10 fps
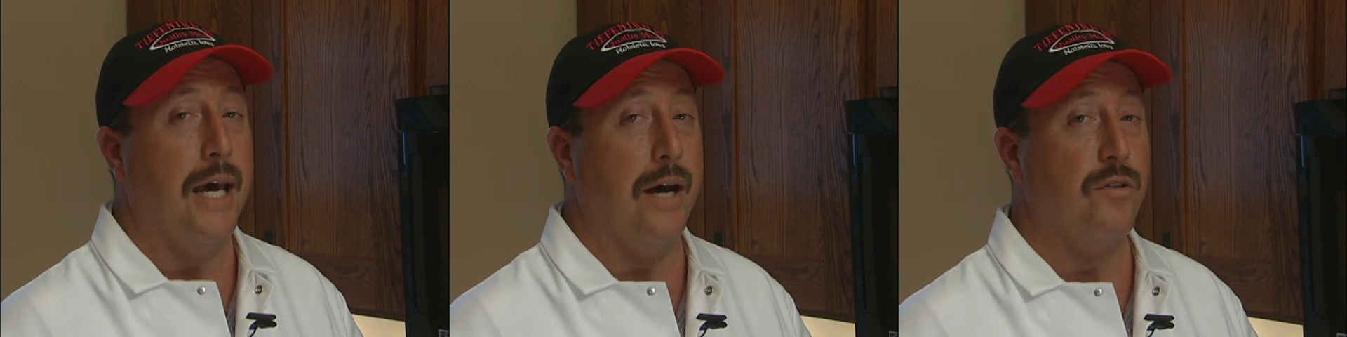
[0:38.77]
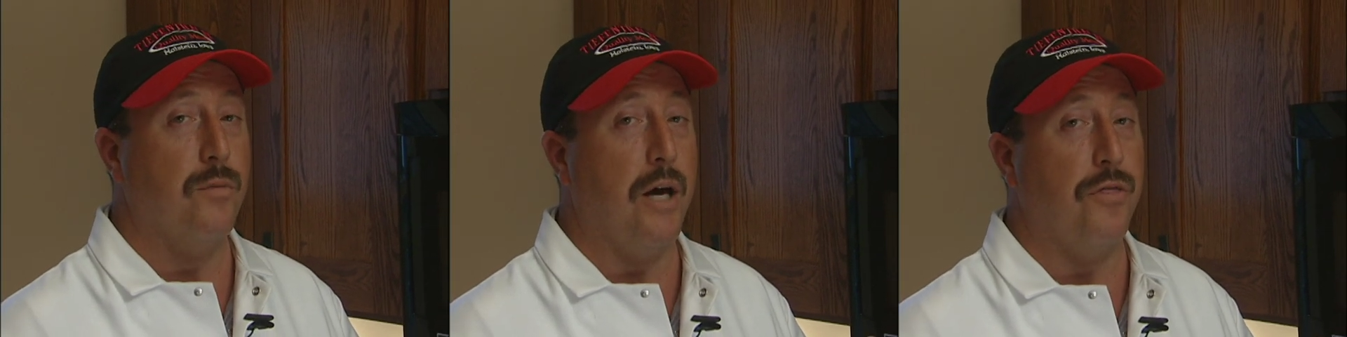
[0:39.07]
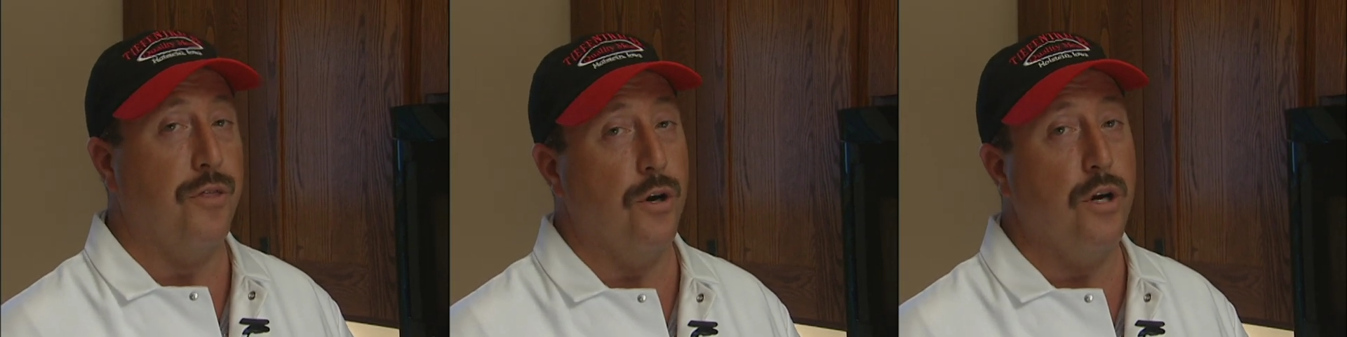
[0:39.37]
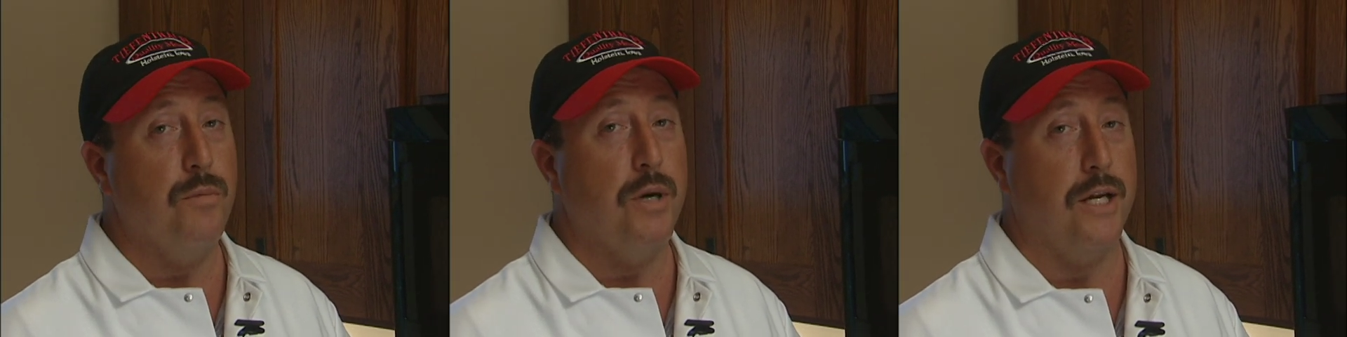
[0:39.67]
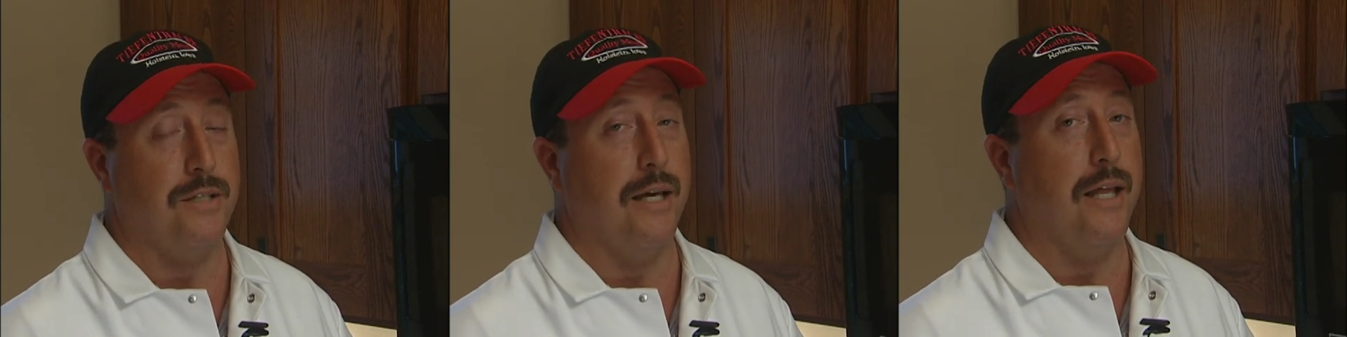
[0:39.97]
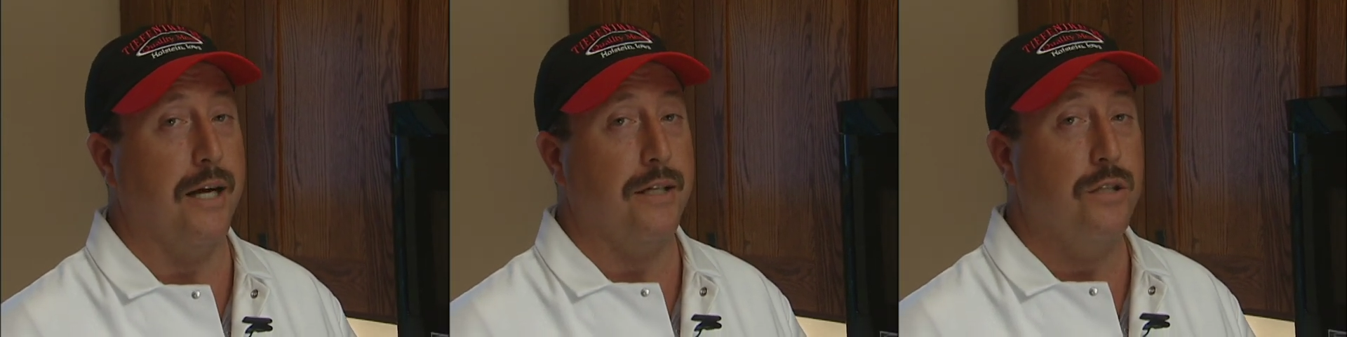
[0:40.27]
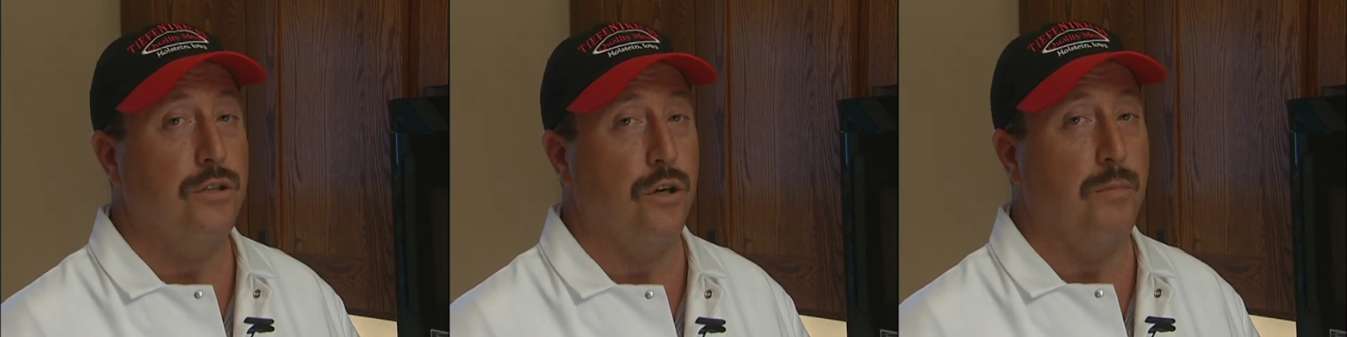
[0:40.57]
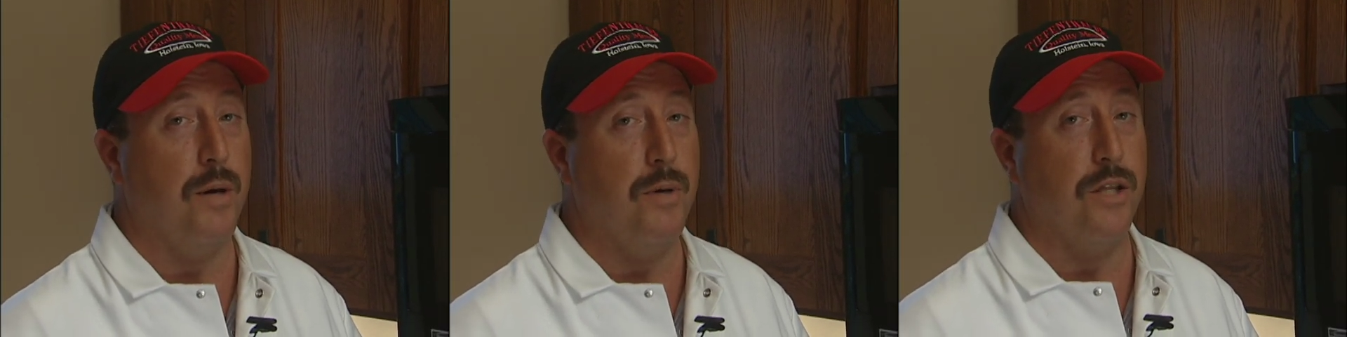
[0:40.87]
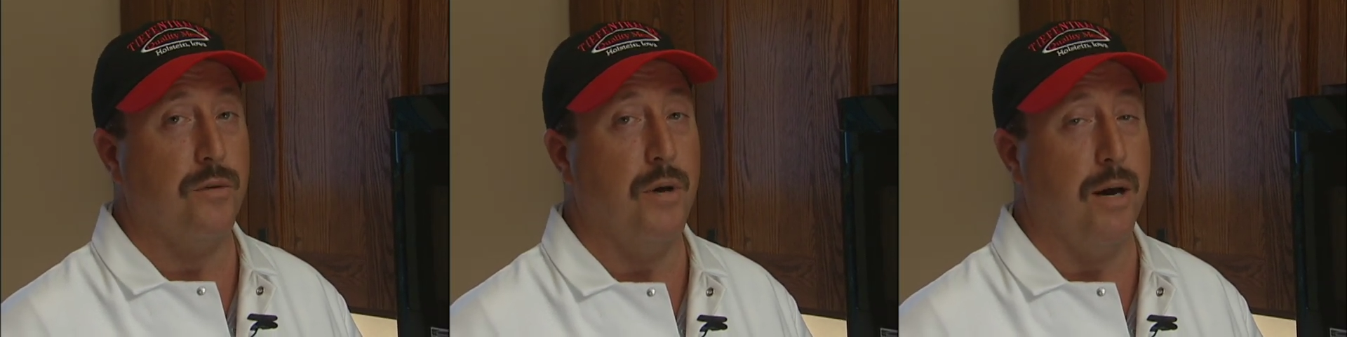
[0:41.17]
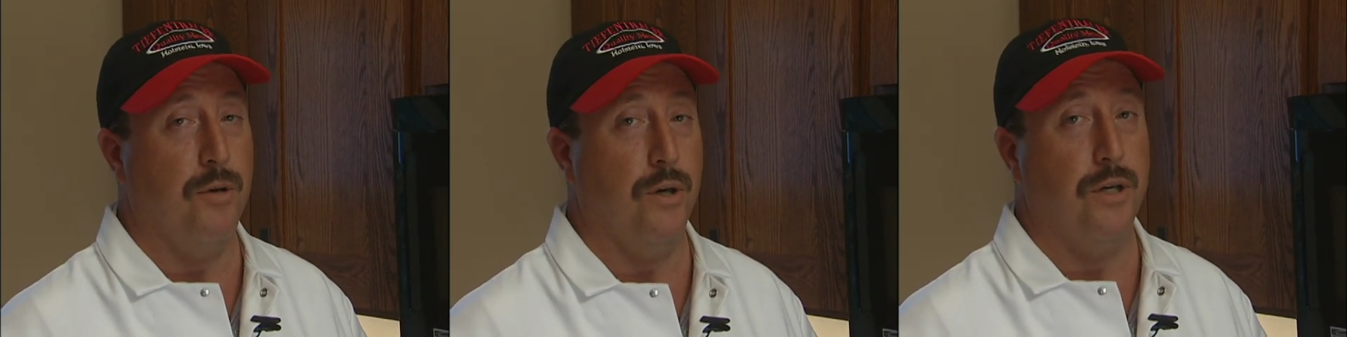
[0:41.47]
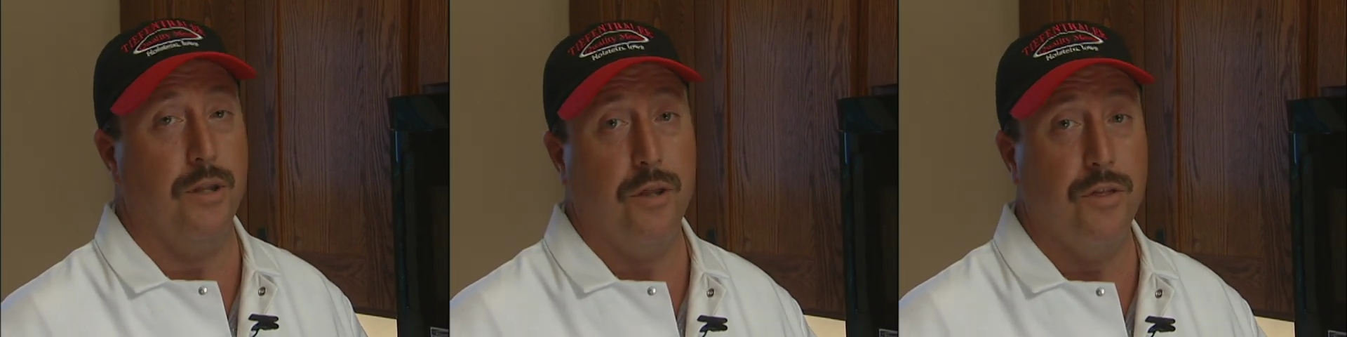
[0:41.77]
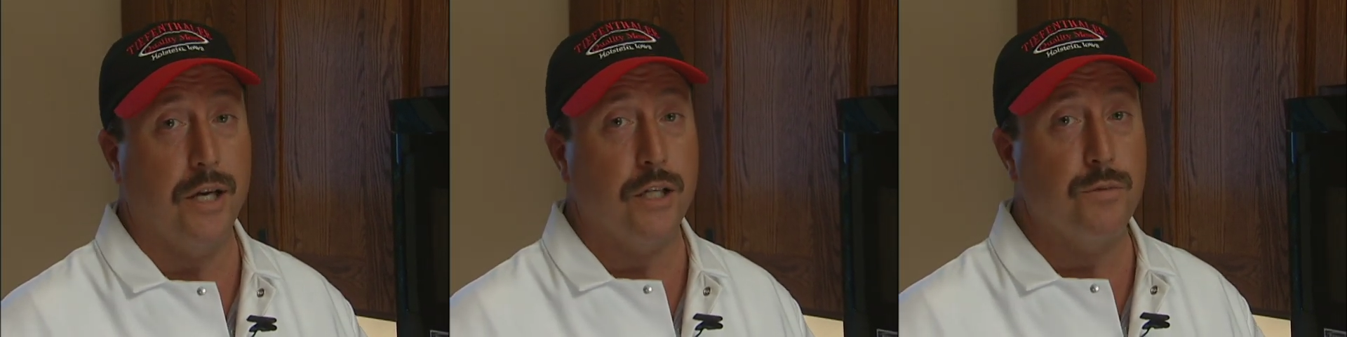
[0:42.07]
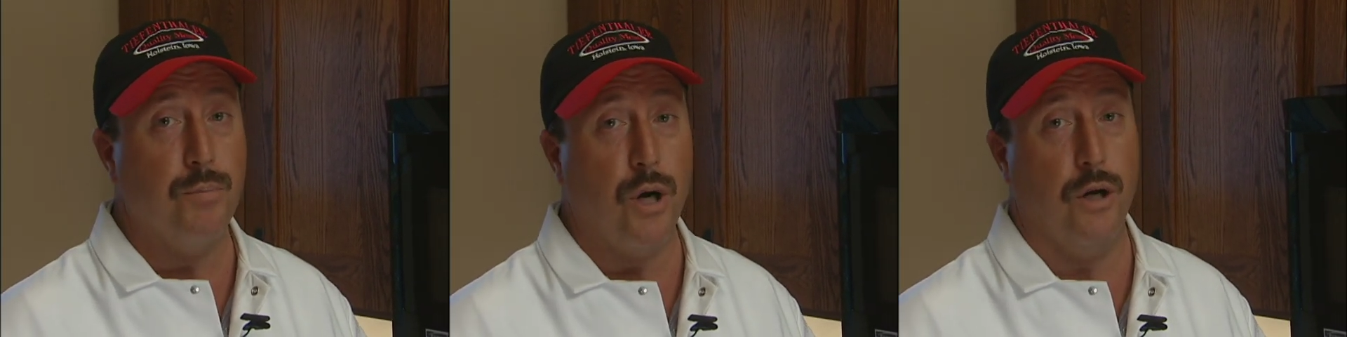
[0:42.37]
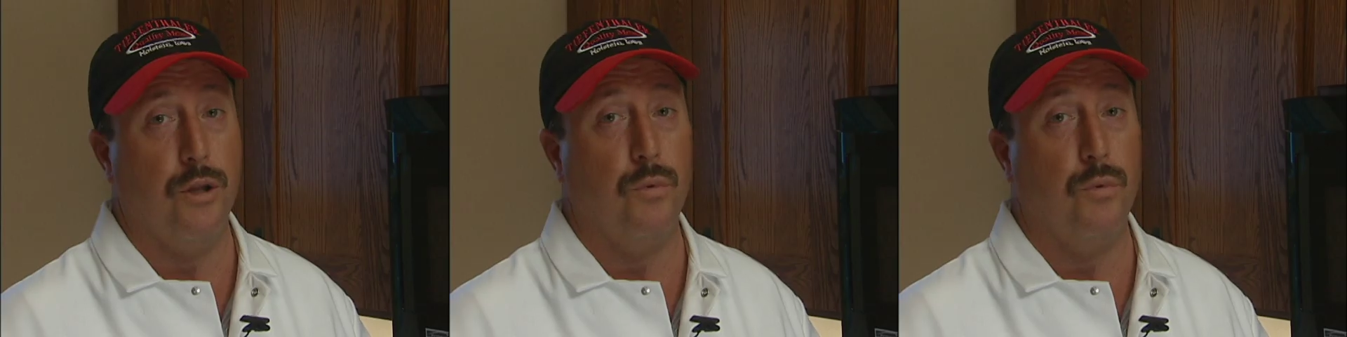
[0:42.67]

After about 30 minutes, I like to insert my meat thermometer into the thickest part of the